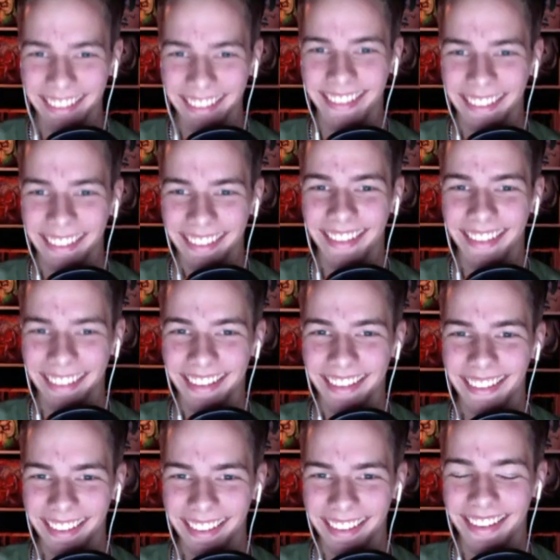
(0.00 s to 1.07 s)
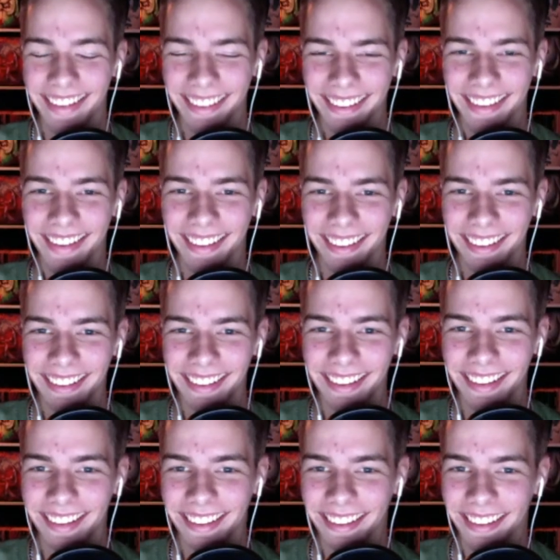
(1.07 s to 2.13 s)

I'll get out there someday. I'll look you up and you